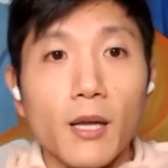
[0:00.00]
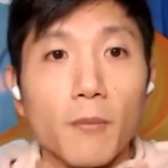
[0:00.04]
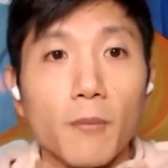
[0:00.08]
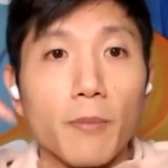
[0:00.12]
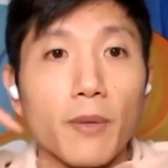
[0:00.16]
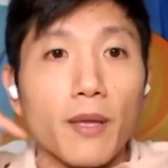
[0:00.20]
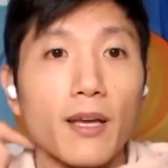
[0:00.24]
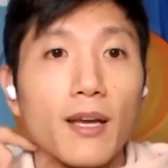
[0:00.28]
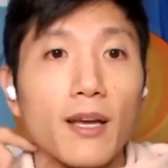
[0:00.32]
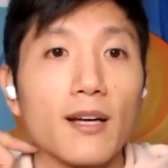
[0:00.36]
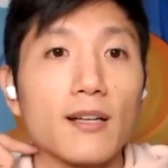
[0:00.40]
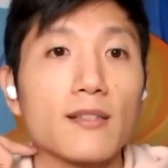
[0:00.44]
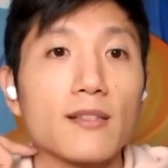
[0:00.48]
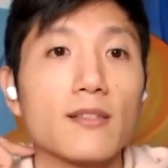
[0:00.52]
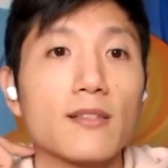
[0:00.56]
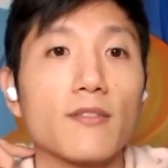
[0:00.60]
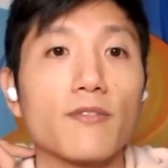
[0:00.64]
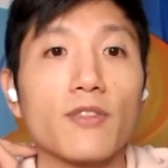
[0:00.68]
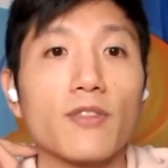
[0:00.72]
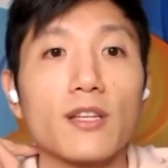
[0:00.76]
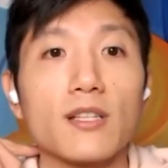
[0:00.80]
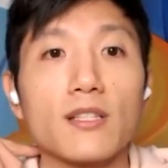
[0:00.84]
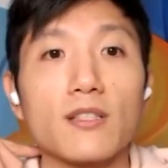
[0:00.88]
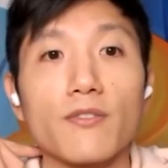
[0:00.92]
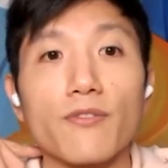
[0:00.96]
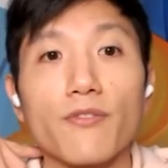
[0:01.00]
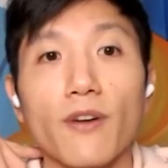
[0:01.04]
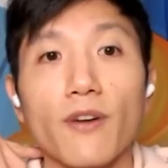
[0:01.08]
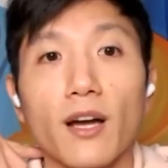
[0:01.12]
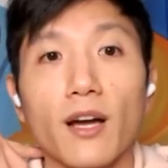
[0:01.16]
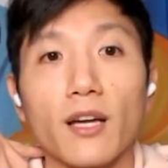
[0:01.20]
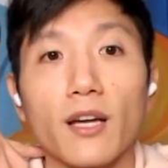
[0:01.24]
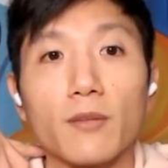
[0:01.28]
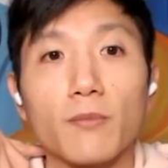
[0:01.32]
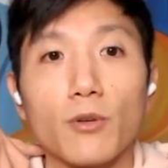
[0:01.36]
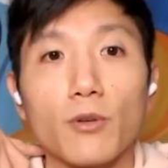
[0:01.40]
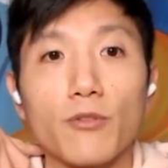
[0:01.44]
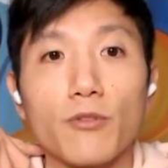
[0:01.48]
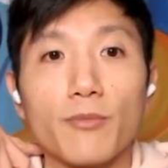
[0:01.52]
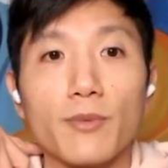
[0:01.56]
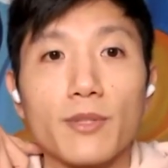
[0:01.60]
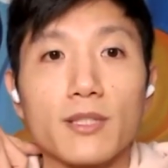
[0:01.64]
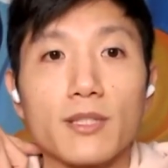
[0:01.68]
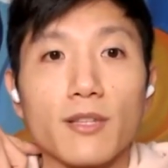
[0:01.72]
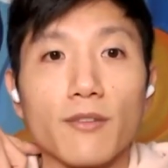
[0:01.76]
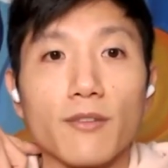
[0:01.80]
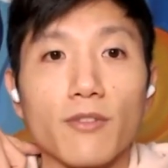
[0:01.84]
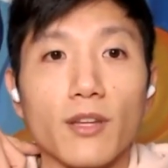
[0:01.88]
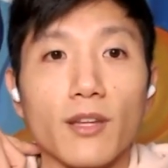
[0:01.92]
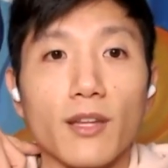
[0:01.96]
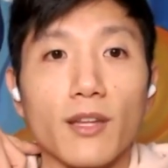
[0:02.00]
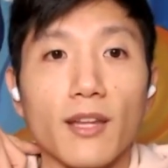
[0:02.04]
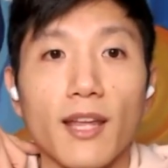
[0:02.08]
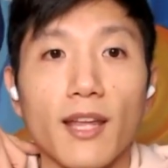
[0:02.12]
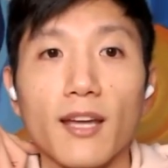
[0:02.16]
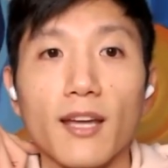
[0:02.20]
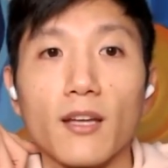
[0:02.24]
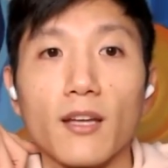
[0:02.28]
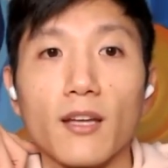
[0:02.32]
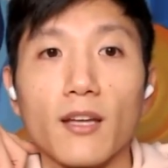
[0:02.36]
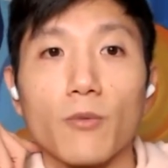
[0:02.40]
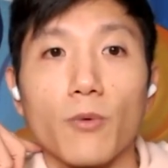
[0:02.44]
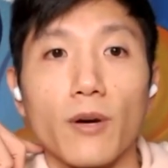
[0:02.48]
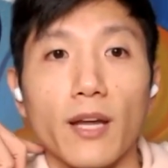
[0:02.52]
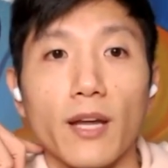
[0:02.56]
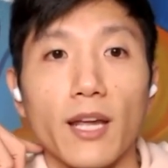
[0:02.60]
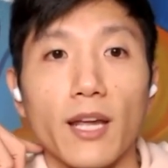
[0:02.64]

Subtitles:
Because of these fine movements of the neck, we're